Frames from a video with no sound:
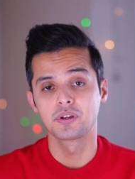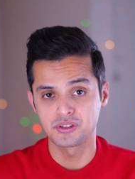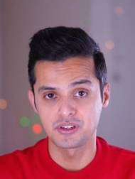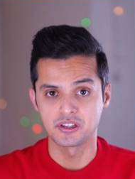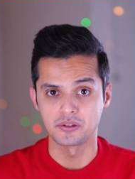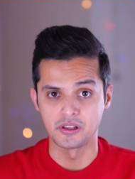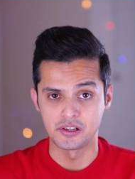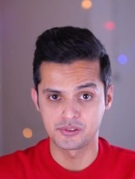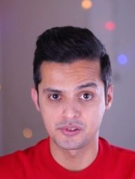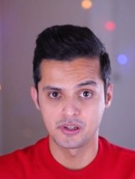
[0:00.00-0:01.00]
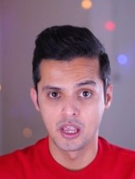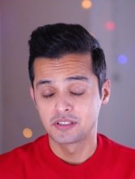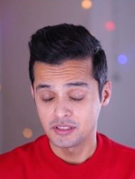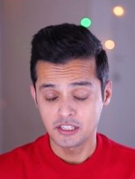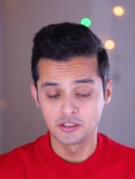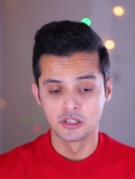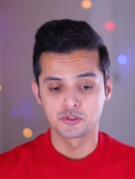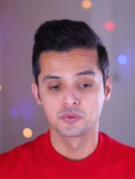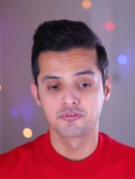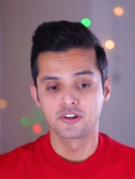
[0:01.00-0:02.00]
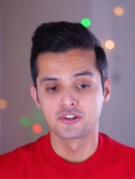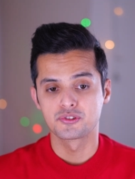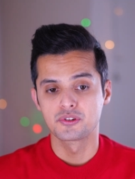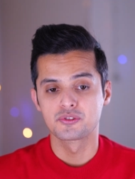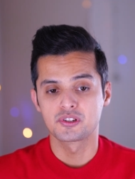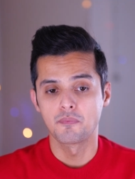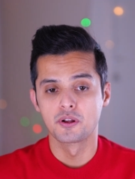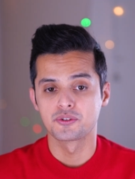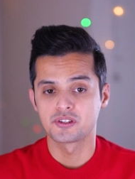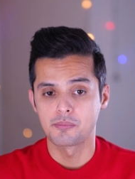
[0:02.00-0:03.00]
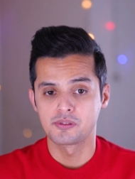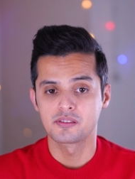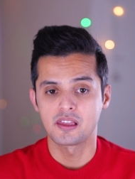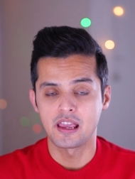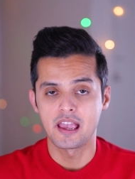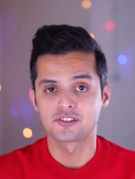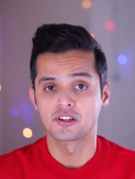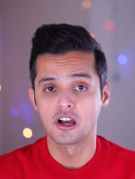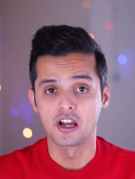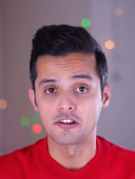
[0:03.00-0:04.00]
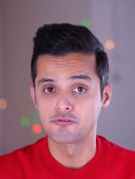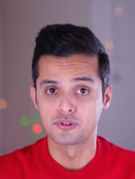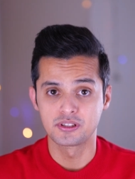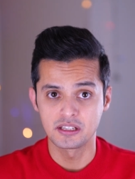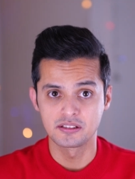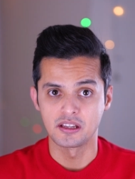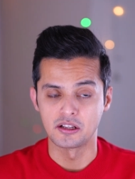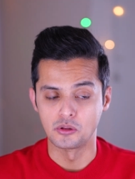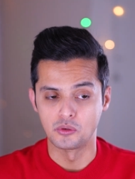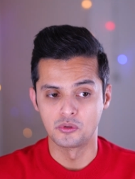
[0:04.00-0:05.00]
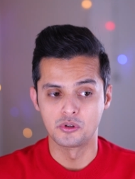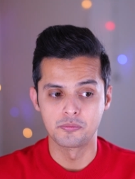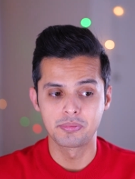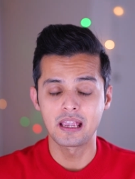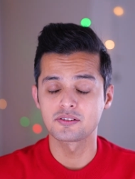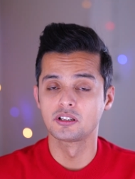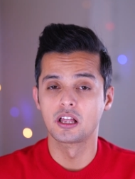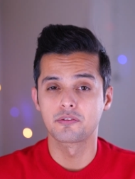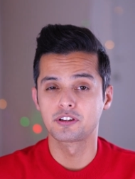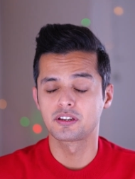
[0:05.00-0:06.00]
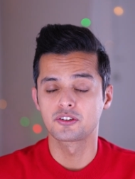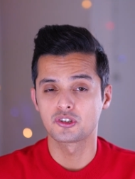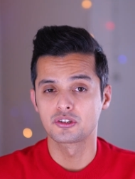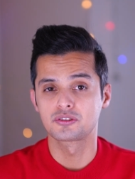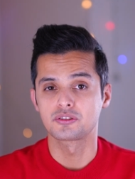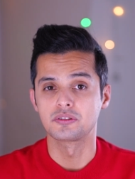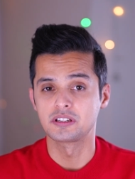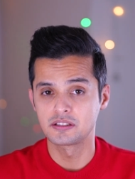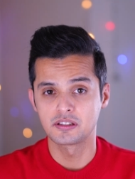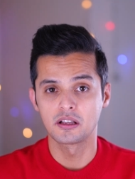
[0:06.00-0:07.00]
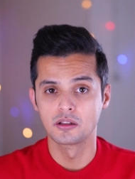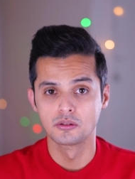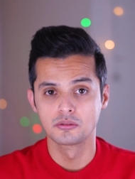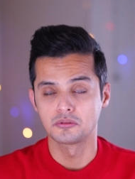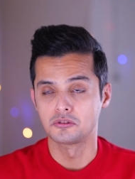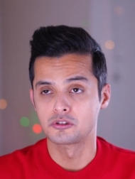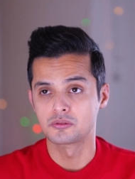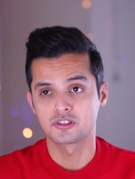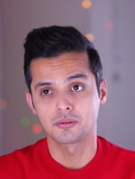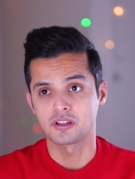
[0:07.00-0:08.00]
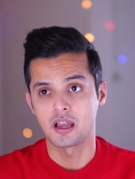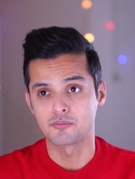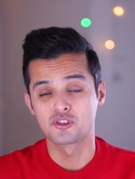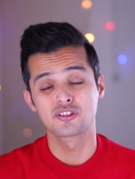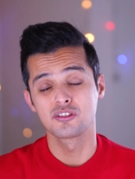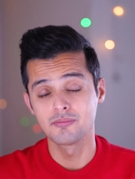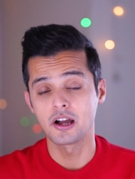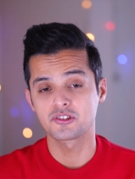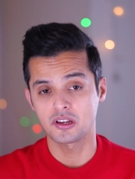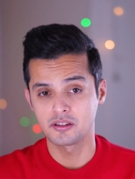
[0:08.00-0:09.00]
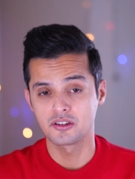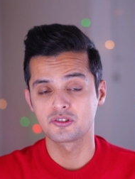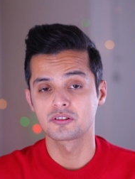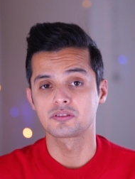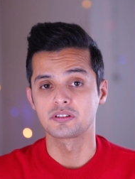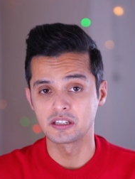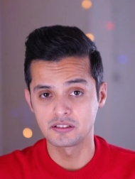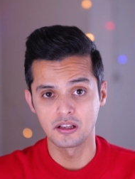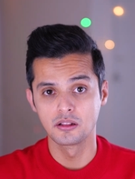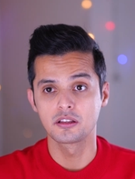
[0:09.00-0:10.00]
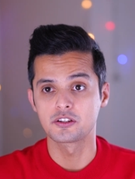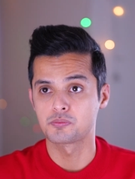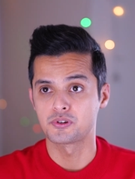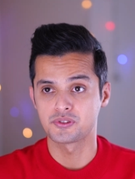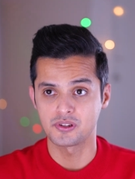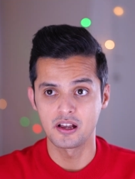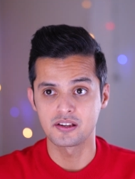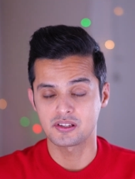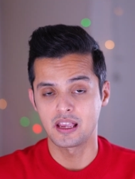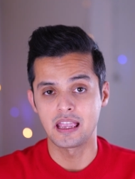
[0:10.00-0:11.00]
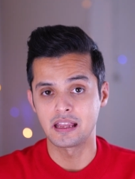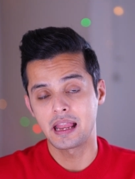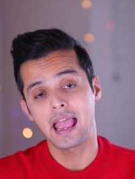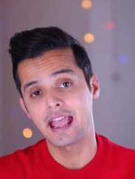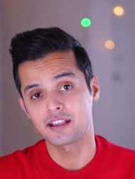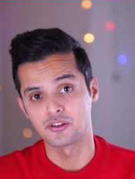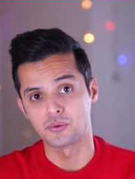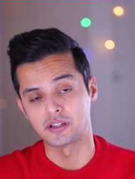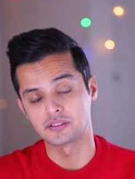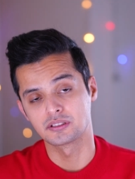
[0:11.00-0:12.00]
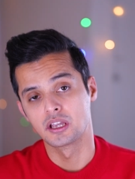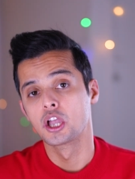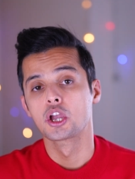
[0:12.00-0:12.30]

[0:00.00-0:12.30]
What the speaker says: meticulous. Meticulous refers to someone or something that has an eye for detail, or pays a lot of attention to detail, or sometimes too much attention to detail is precise and accurate.